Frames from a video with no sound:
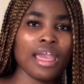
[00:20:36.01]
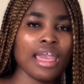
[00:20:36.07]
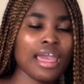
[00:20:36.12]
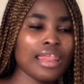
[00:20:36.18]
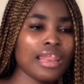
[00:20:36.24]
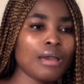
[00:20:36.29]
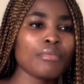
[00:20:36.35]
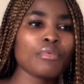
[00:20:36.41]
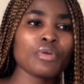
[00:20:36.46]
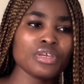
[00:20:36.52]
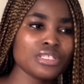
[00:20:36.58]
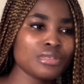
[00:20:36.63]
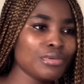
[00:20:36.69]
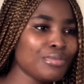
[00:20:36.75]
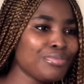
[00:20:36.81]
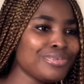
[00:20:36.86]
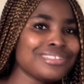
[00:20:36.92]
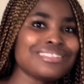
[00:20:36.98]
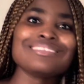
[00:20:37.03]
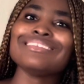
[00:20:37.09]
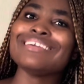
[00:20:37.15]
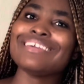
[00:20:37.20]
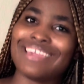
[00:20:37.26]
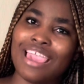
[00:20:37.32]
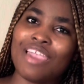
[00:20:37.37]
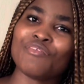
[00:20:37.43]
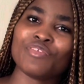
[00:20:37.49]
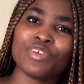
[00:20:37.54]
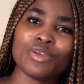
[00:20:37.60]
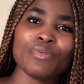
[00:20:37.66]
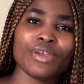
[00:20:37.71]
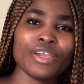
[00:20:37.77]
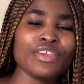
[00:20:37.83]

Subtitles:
and I'm going to be putting it everywhere.